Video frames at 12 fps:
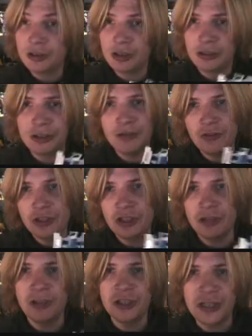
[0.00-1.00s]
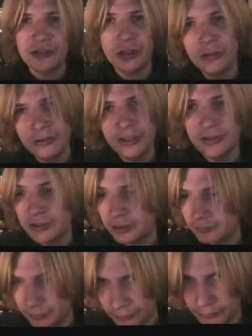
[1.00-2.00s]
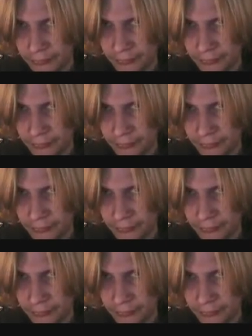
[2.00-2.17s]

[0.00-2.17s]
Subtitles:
look, I'll give you the G1 Jazz. Who doesn't...